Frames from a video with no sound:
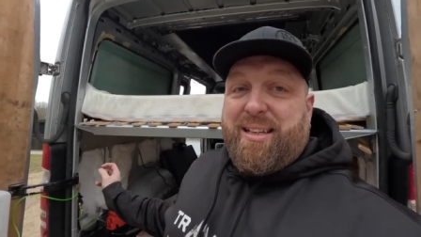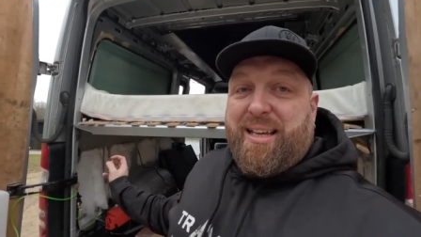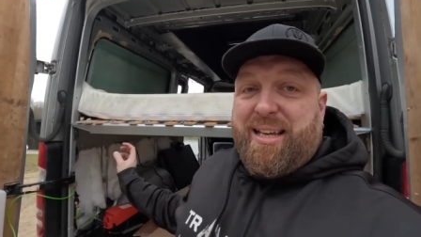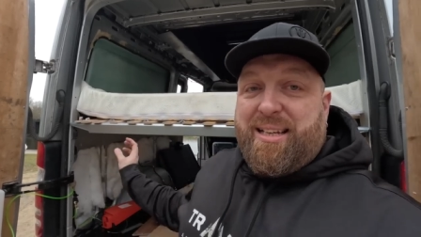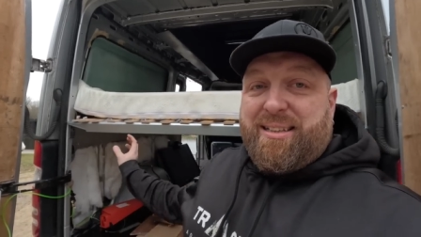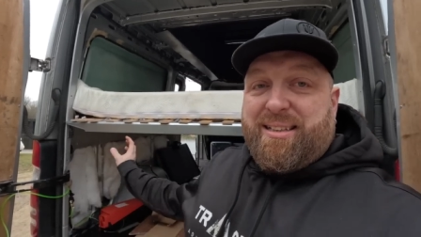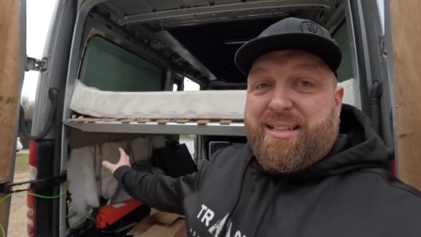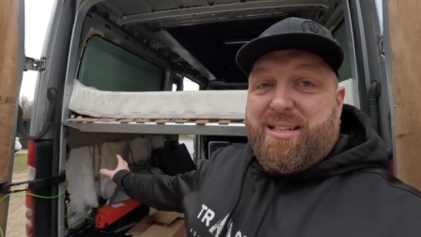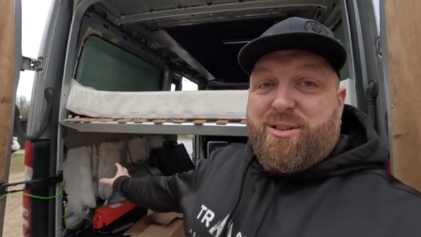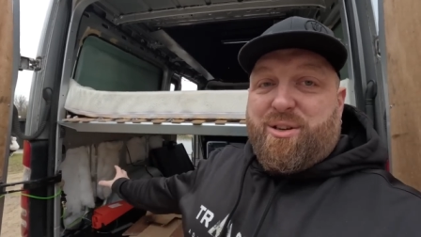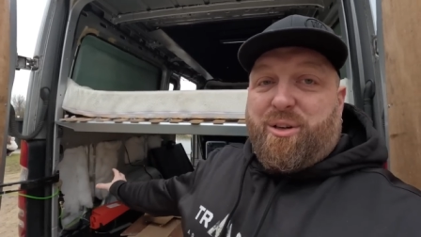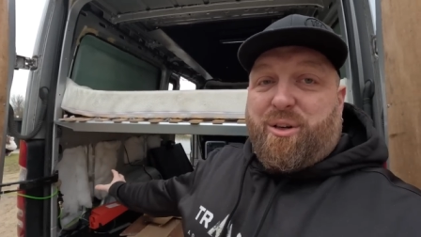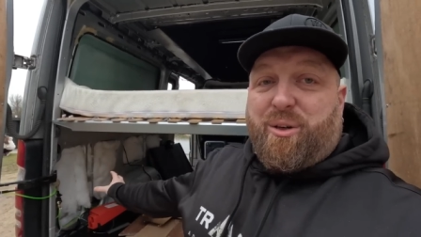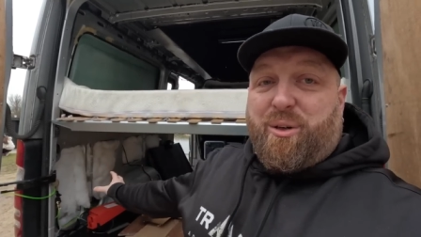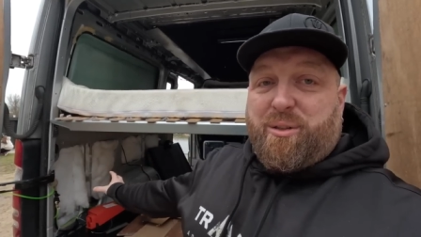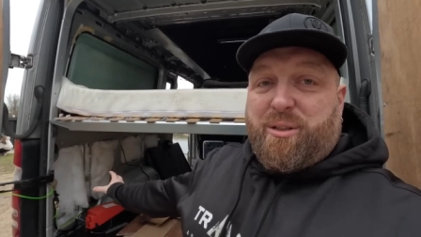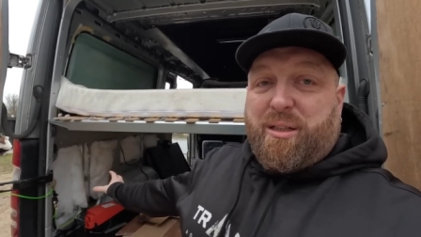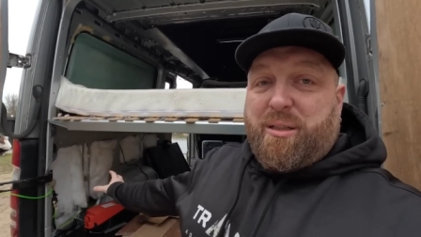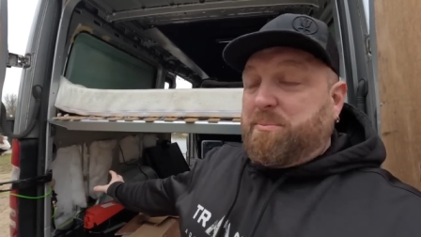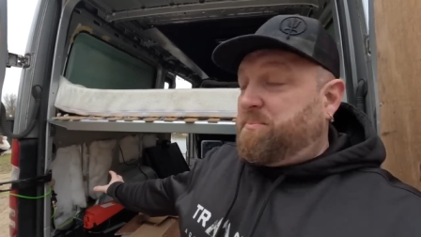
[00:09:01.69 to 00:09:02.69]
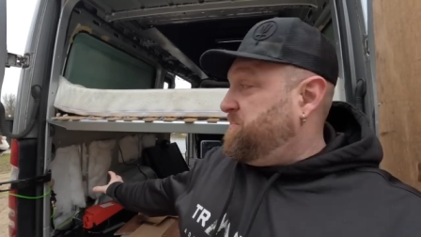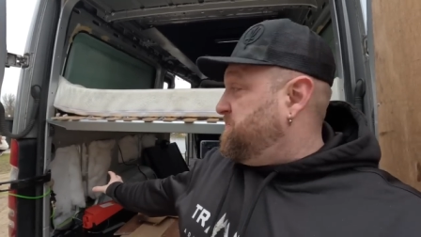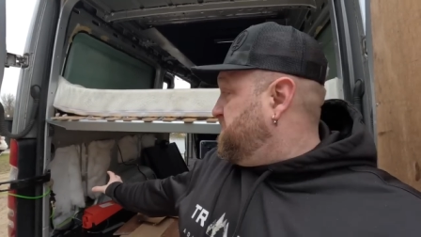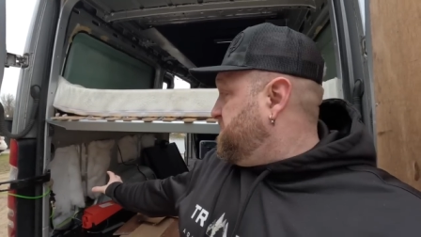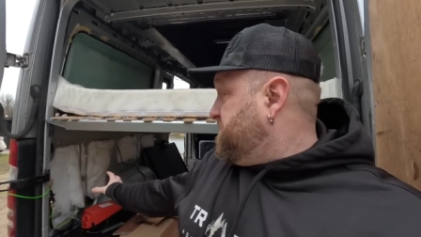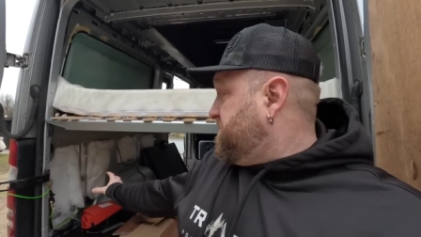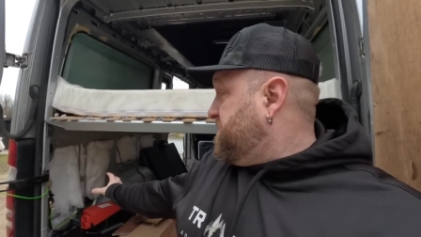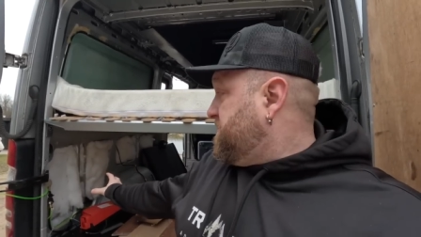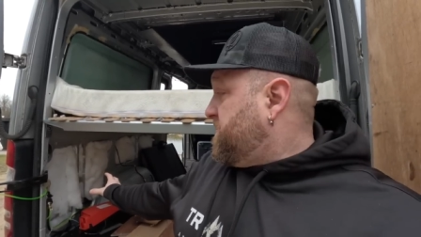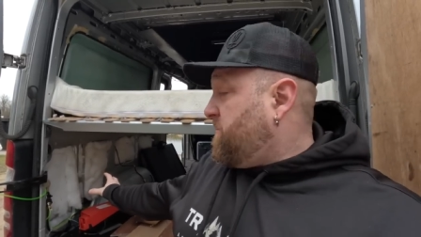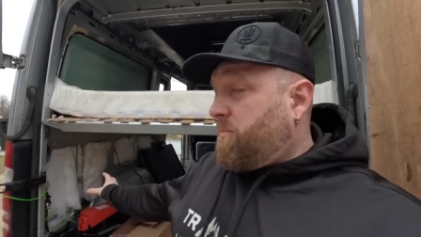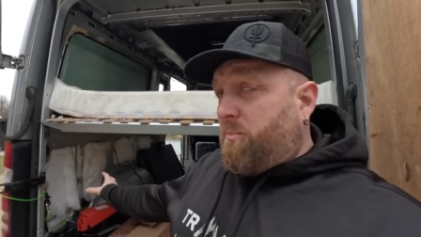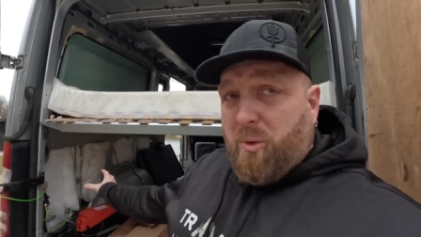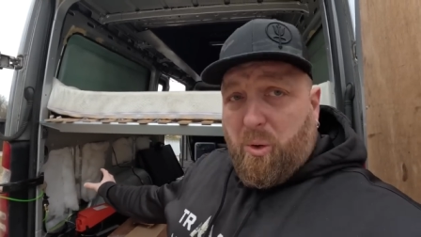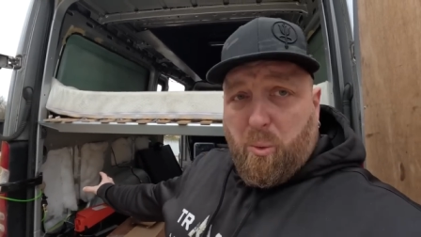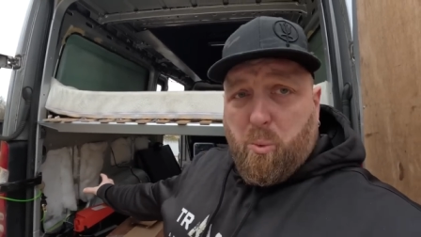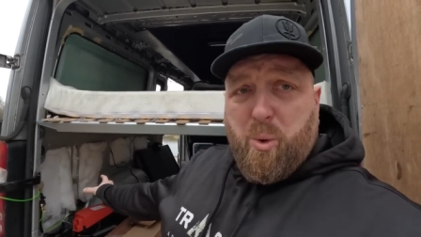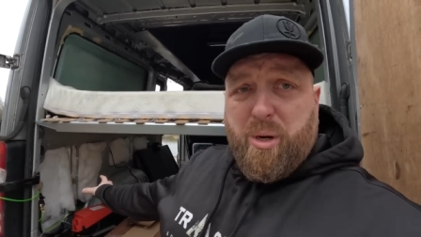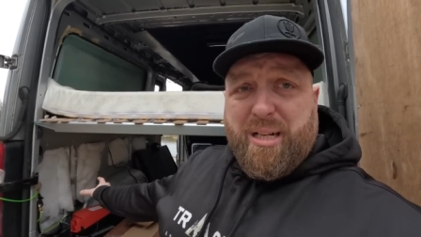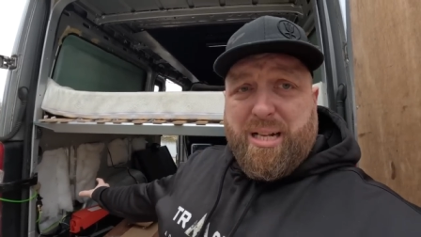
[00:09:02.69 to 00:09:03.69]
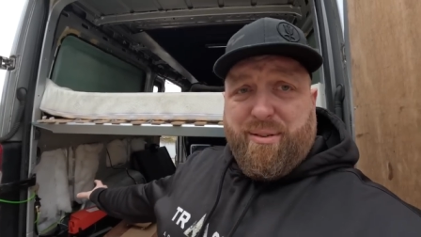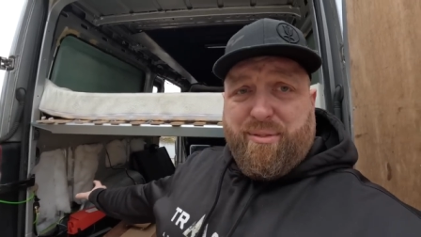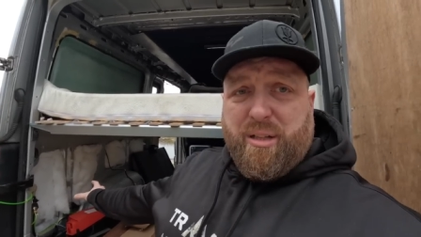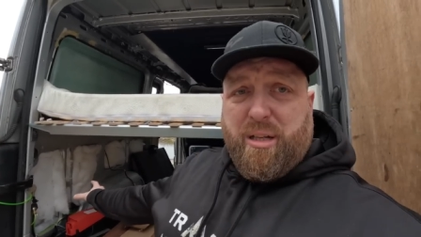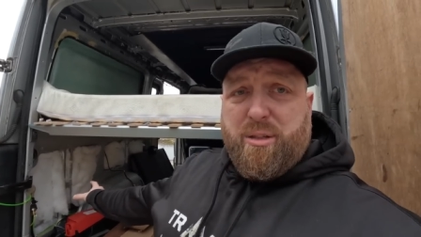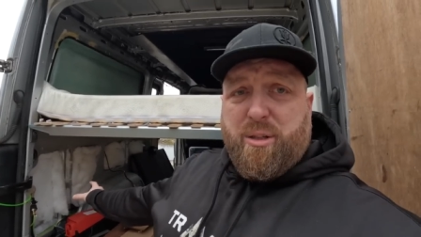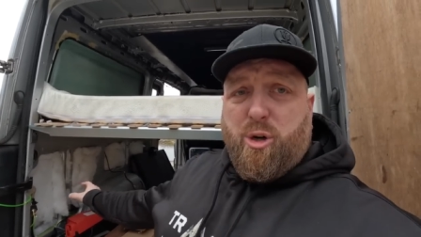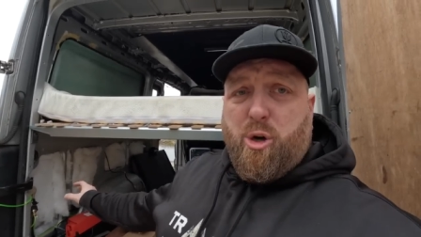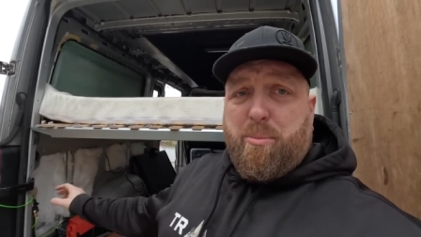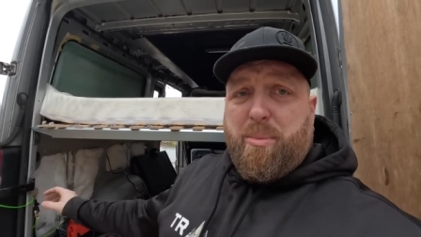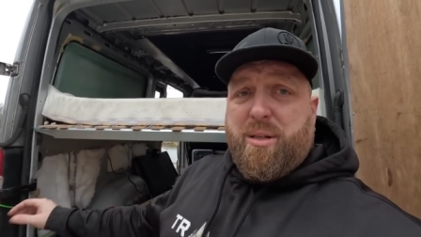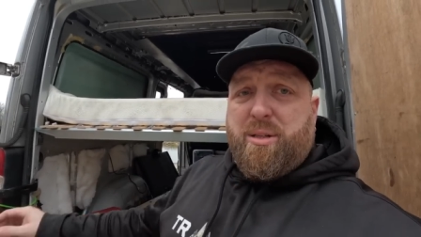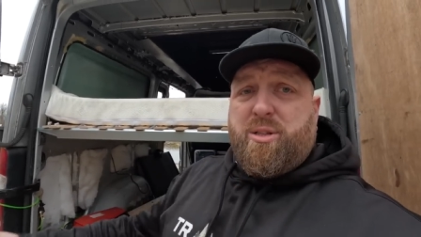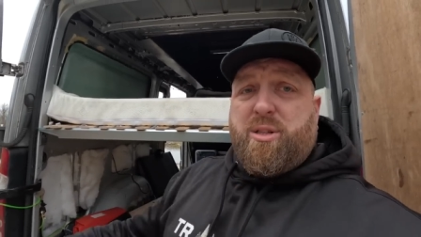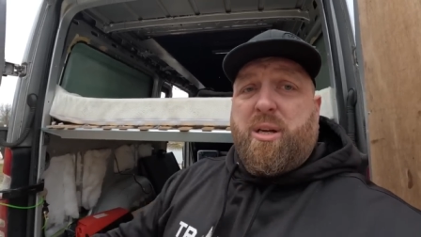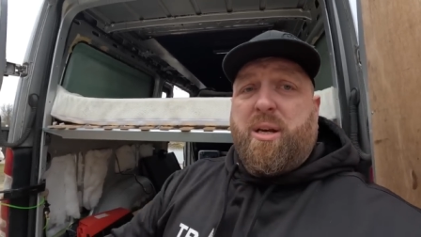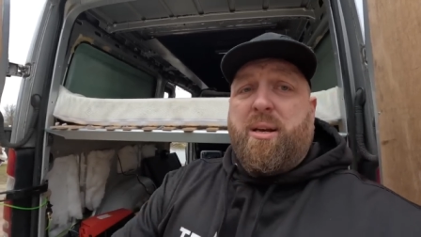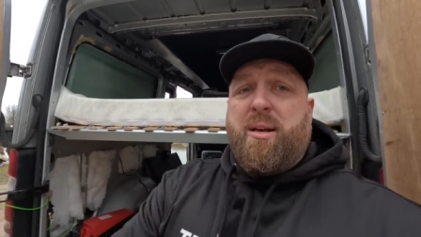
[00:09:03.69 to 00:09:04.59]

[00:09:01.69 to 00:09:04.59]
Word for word: in this corner, we're going to have a load of cupboards.